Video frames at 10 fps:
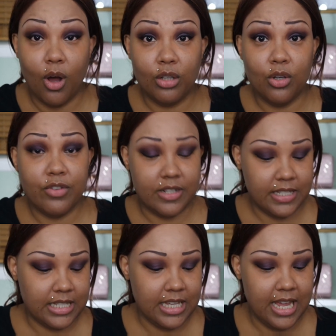all over the
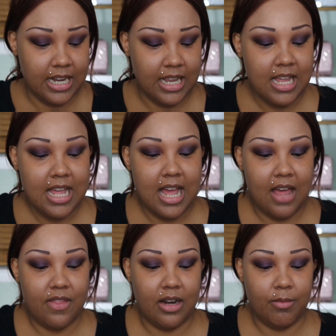skin,
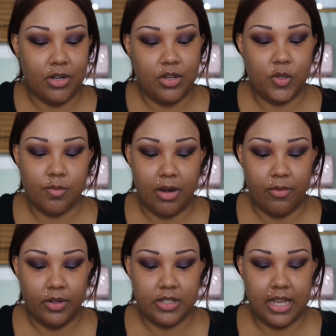and then I'm going to use my
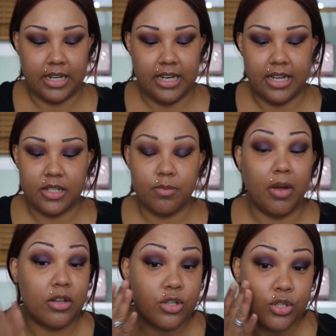Real Technique
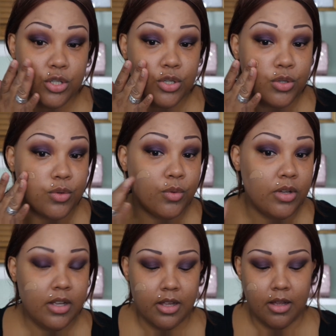sponge to